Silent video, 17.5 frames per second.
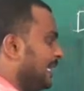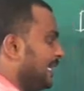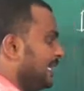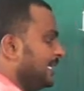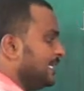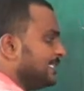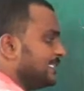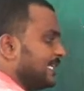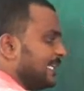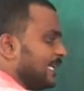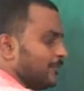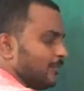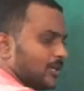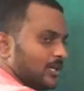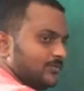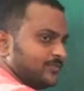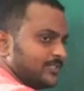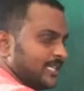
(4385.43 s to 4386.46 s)
n is the
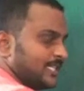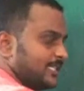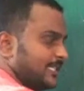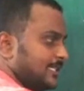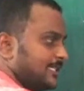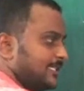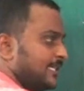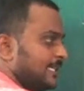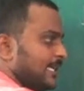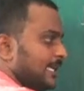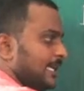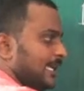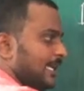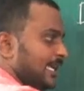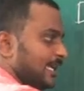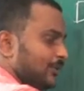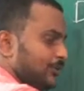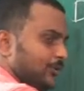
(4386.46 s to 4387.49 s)
number of charges,
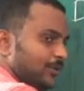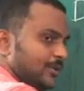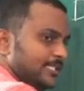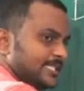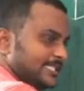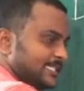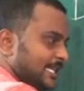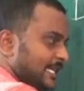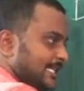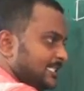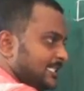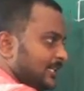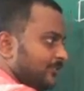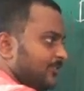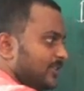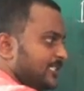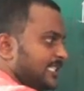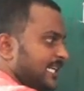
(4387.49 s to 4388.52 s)
Q is the charge
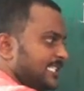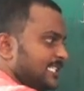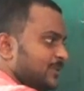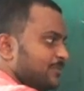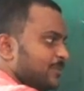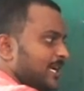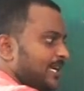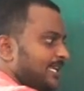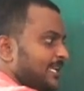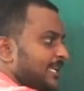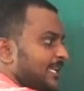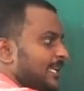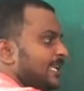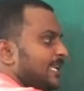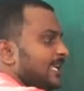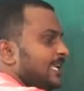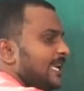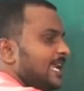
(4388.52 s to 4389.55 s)
of the charged particle,